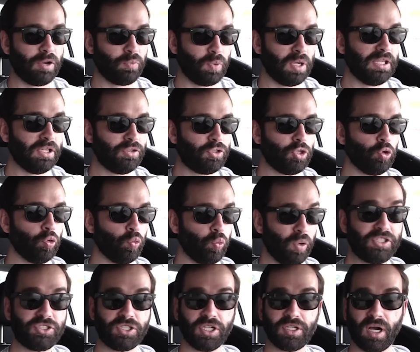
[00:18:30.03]
they really do
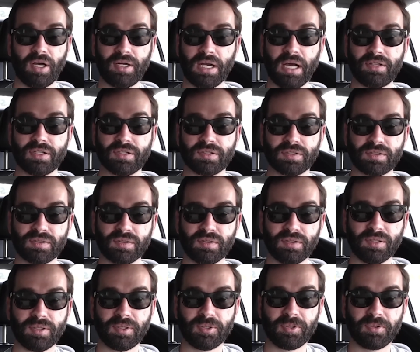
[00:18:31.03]
wish it on others.
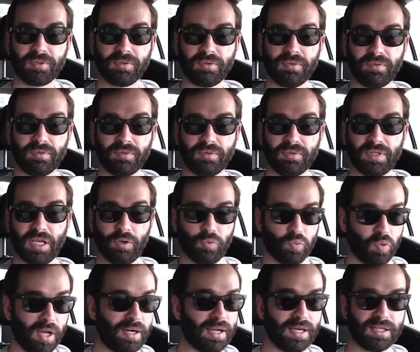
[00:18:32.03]
They
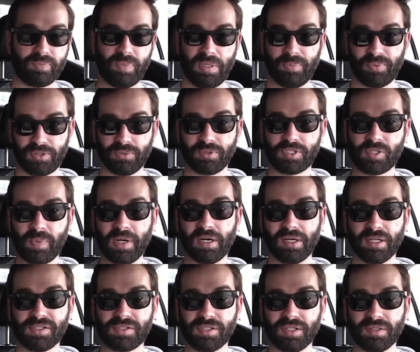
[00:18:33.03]
want other people to
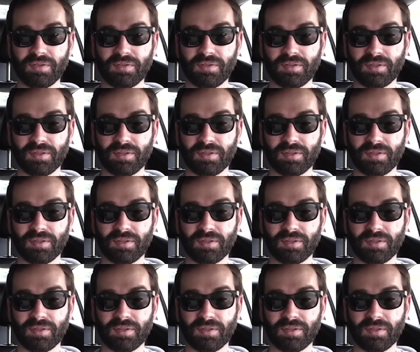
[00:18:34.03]
experience it.